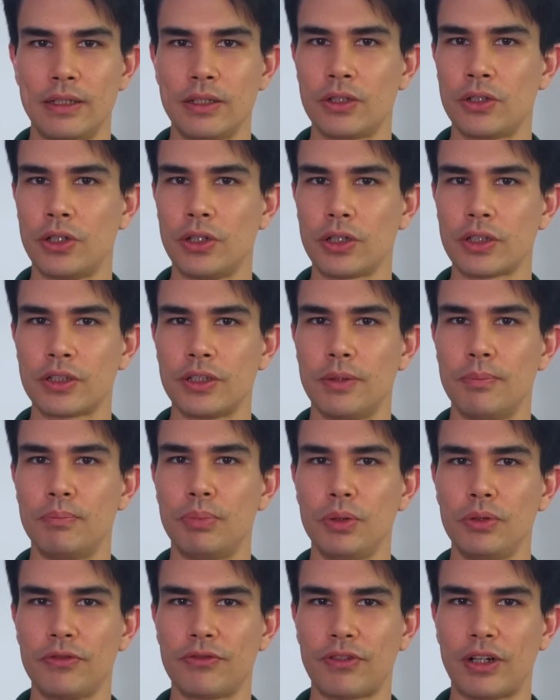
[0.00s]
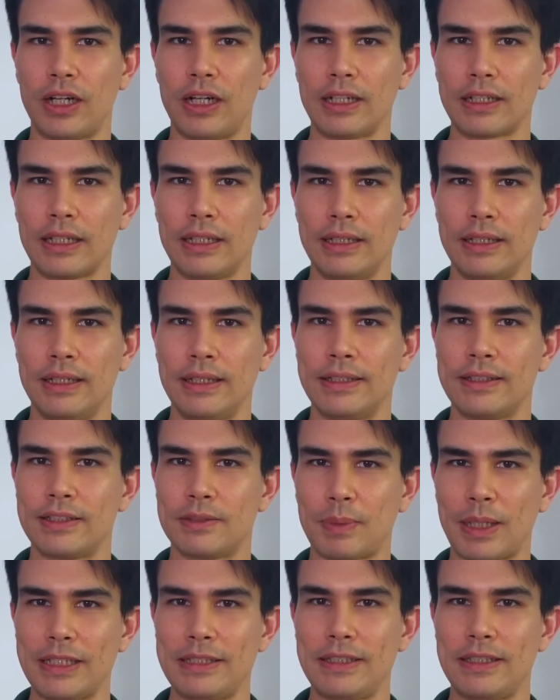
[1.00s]
cooked bullfrog,
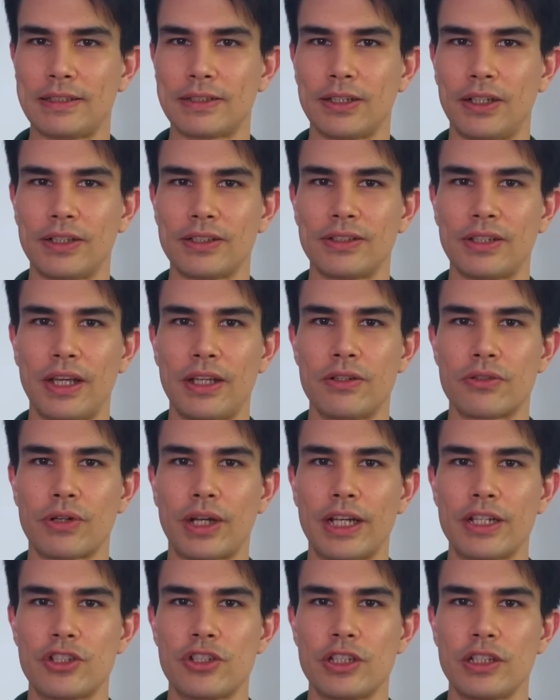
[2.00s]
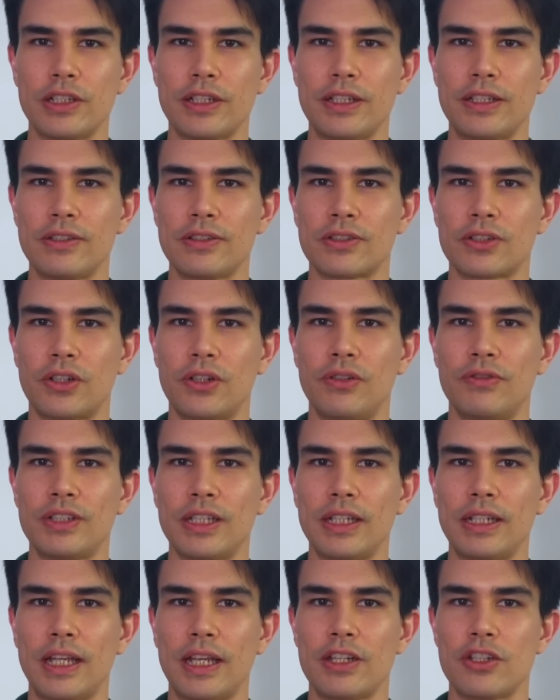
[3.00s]
spicy sauce, and dried chili served
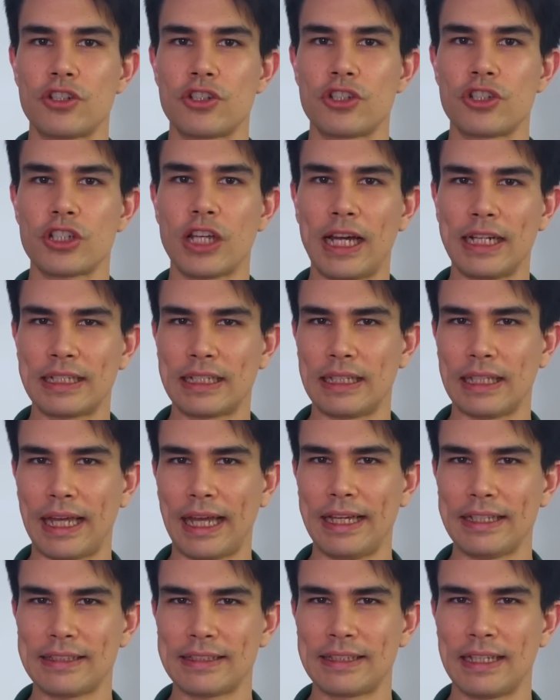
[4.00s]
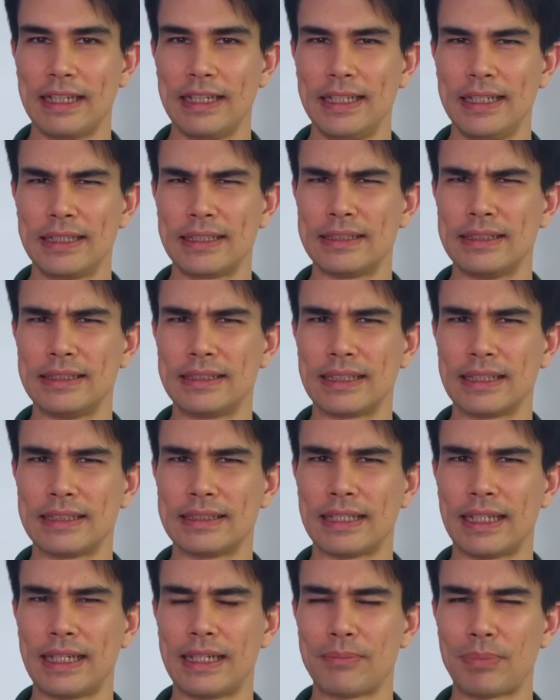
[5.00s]
in a shot glass could
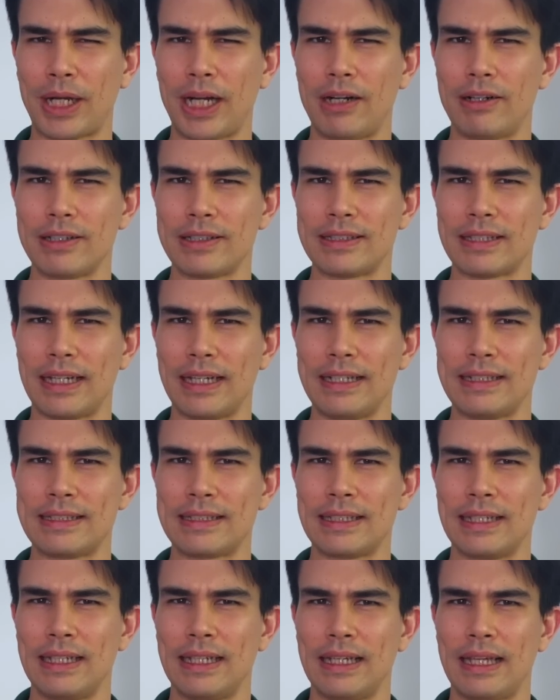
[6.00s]
contain parasites